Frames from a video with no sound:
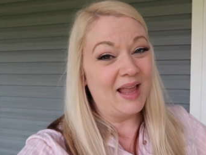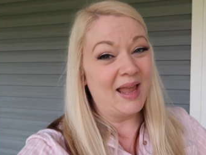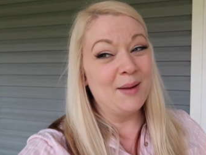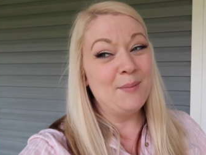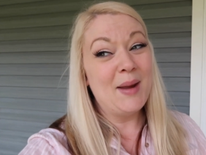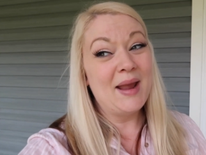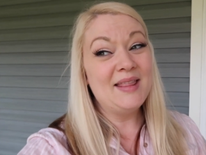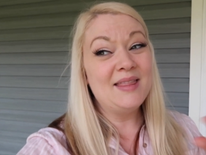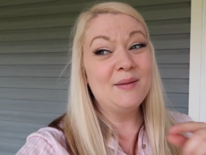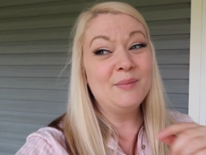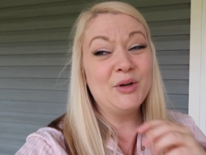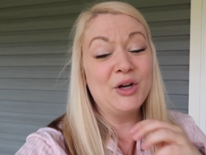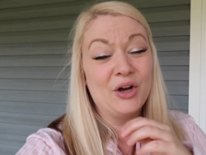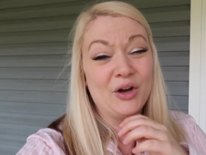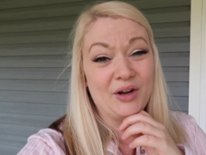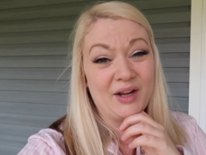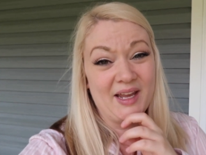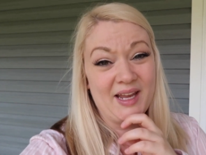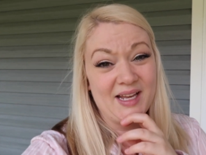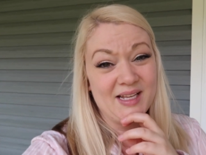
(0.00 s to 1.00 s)
I made them
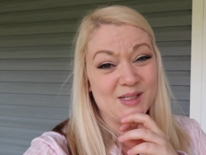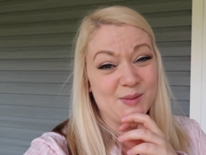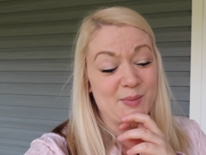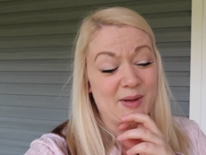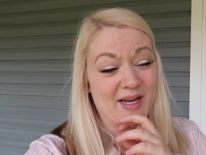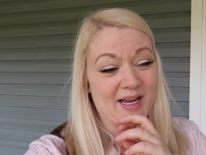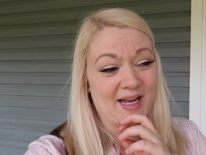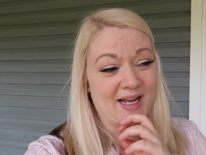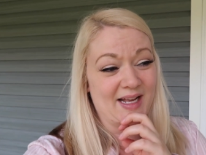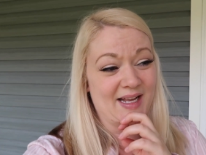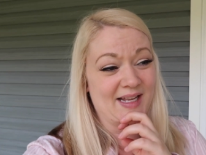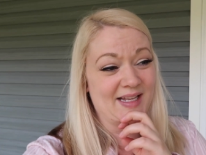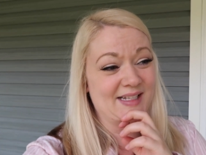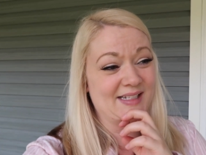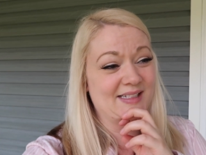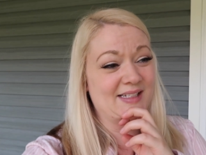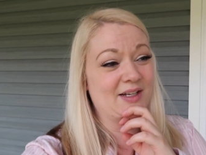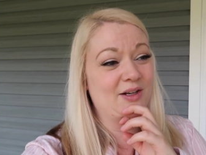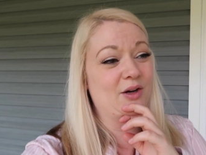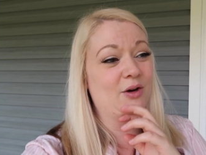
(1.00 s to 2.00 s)
cookies
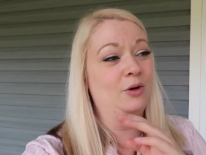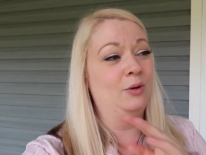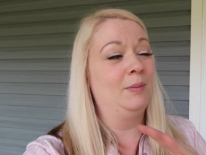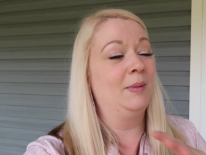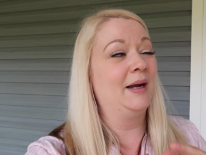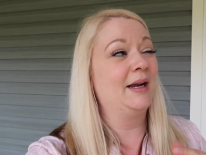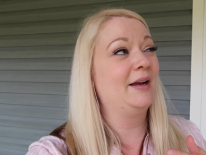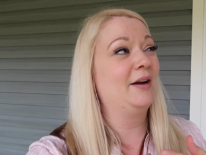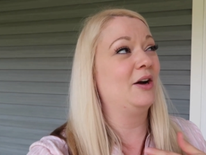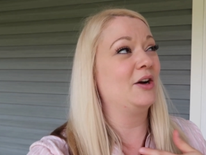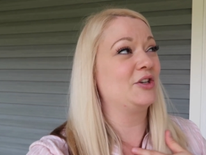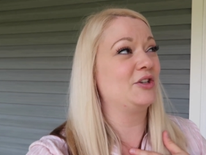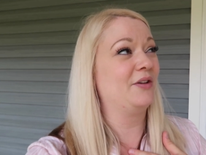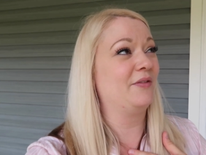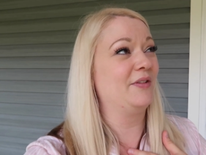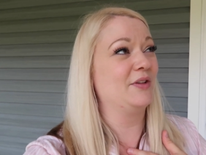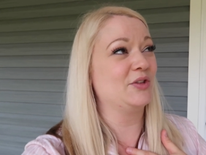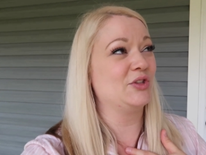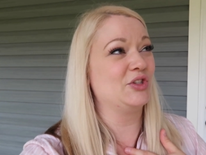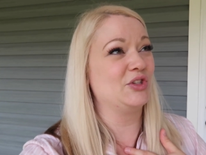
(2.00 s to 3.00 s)
because, oh my gosh, I
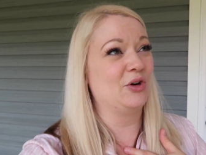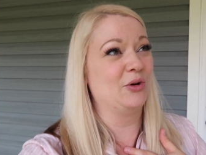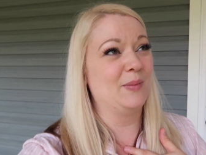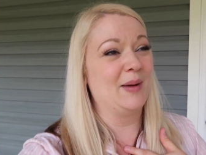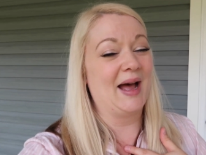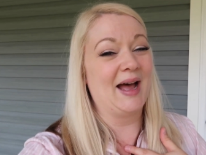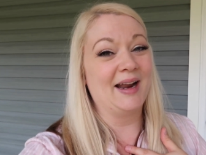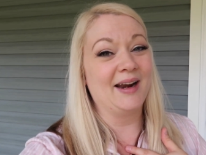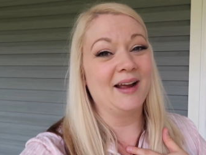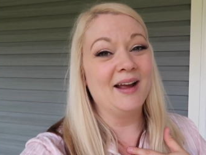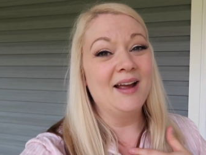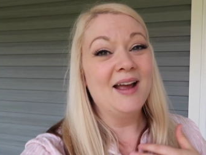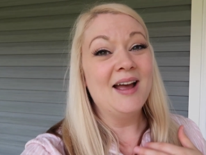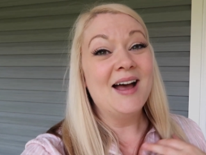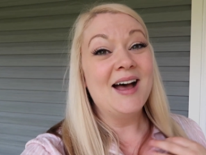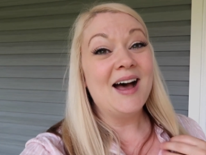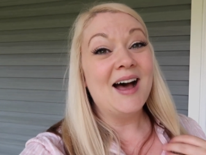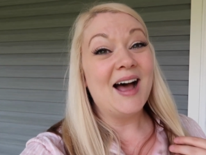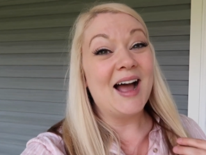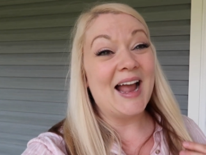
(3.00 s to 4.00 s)
feel so bad.
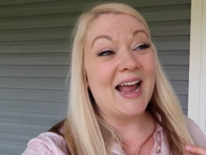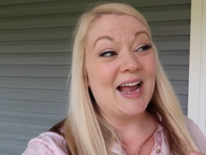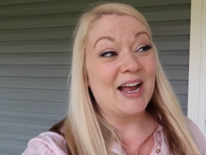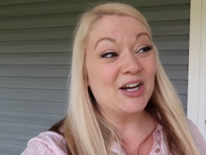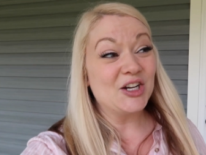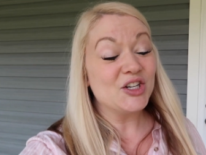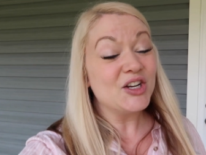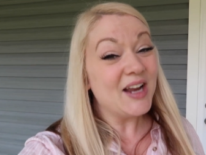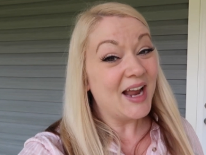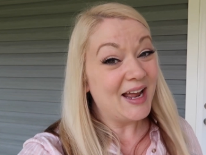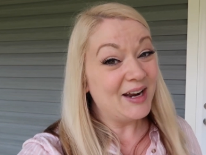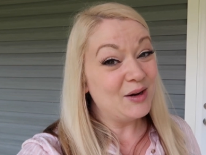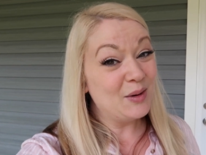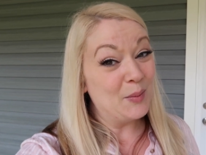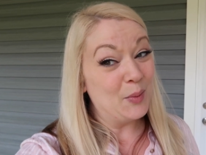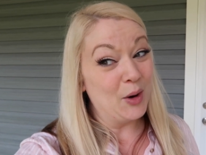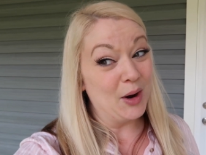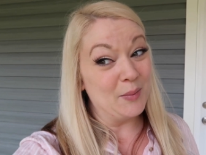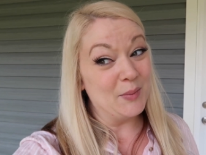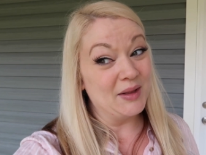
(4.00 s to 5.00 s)
I actually had an
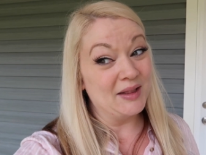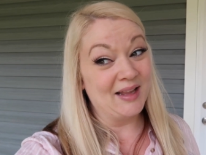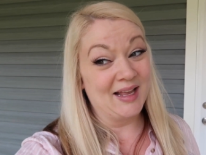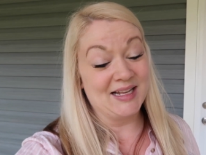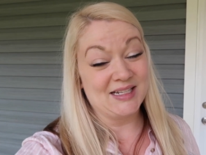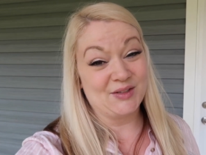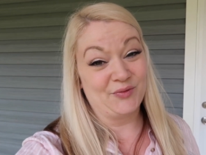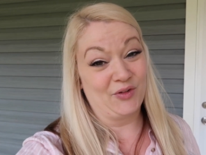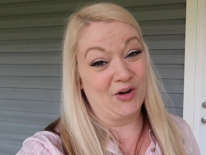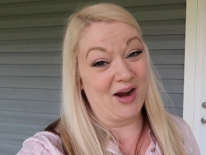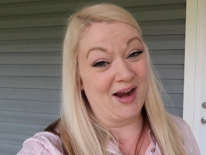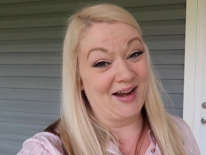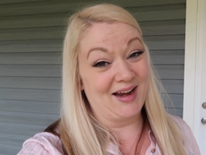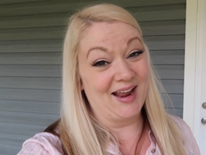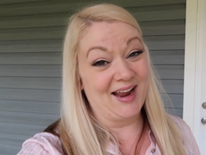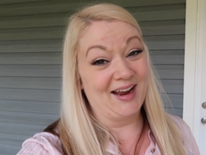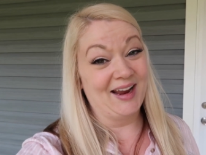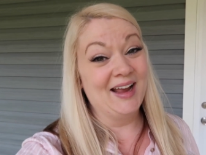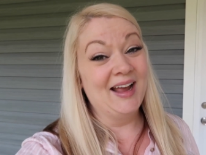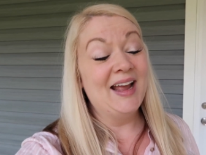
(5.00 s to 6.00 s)
appointment last
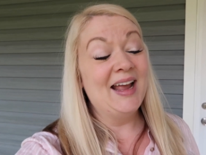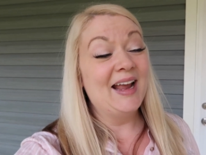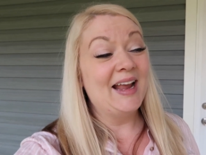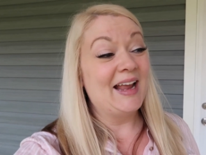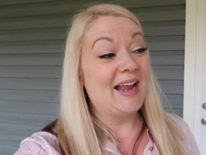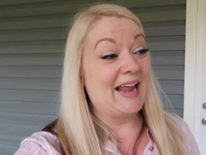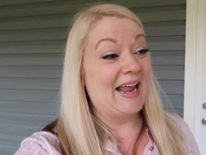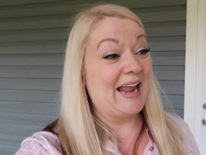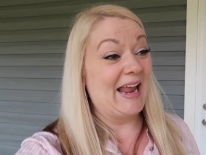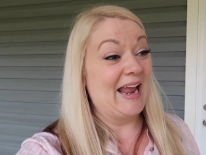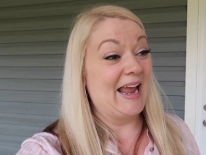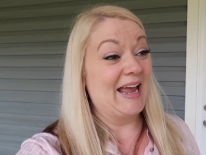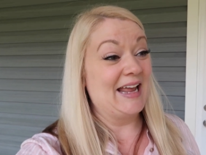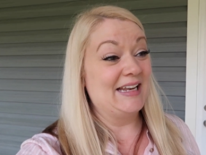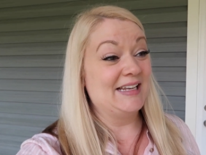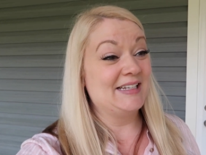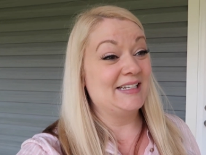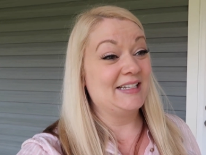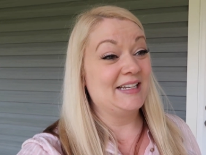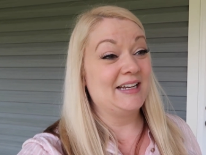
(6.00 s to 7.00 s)
Friday,
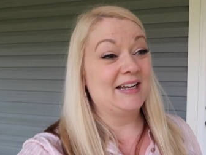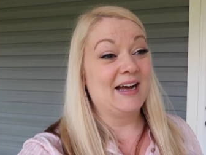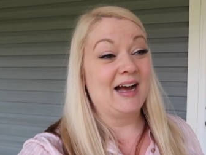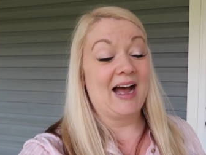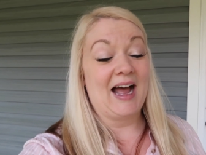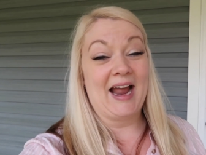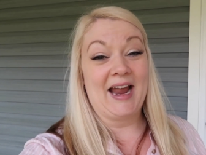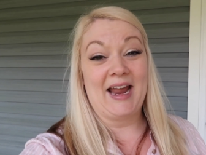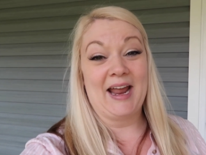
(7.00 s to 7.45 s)
and I